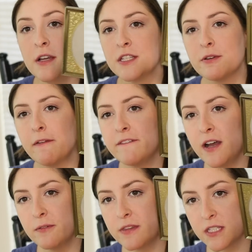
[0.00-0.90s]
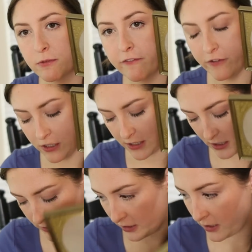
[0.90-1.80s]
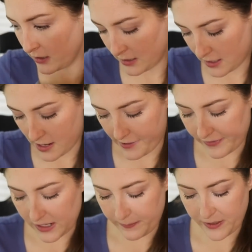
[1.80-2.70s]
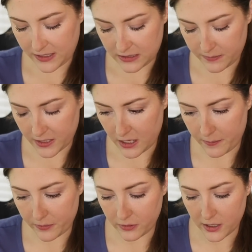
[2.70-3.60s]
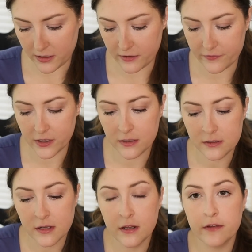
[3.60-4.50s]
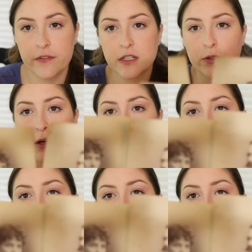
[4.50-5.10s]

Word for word: So I found this one for $1, and then I picked up a couple of Victorian